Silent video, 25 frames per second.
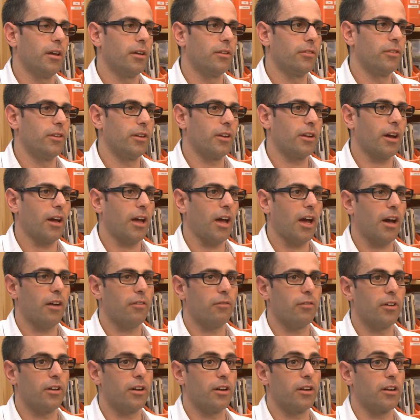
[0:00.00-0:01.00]
Then I
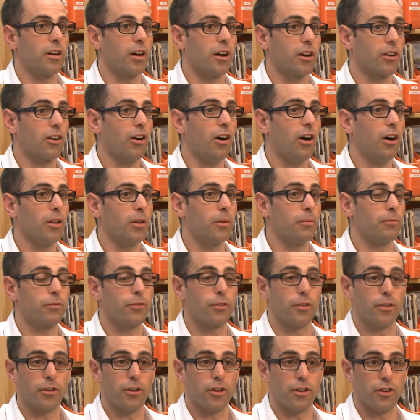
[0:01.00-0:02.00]
have a column
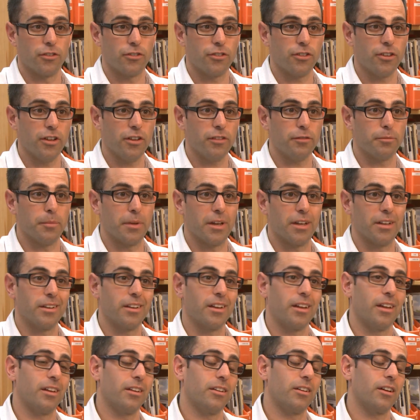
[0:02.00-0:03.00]
for their achievement
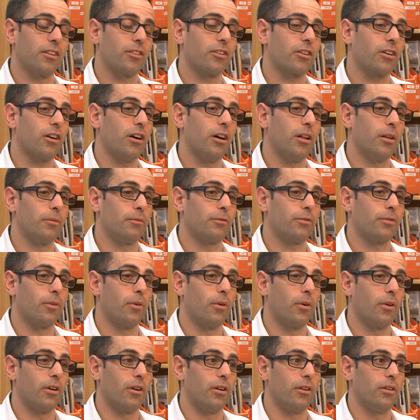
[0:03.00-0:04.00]
and another column
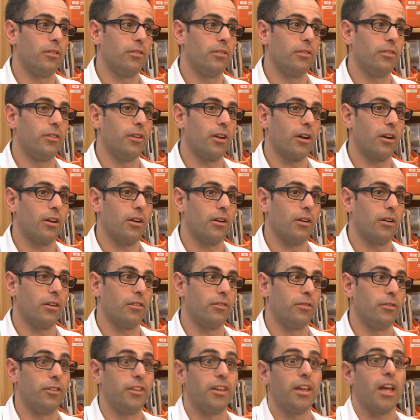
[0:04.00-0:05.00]
for
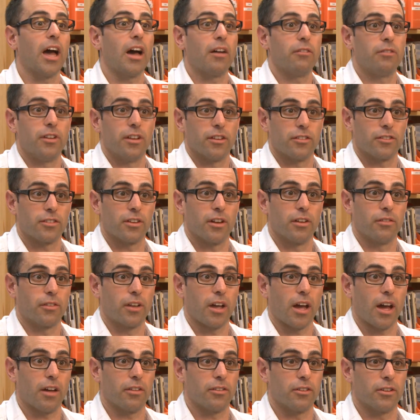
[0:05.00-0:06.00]
the evidence I've
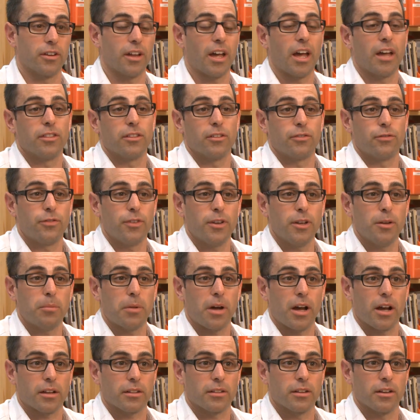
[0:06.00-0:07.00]
gathered and the
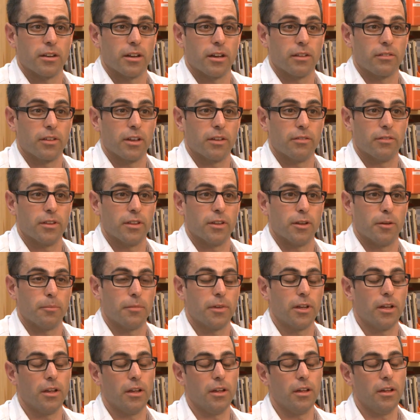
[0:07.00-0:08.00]
feedback that I've given them.
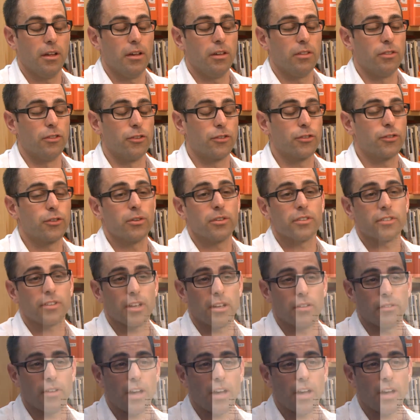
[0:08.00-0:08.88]
The students have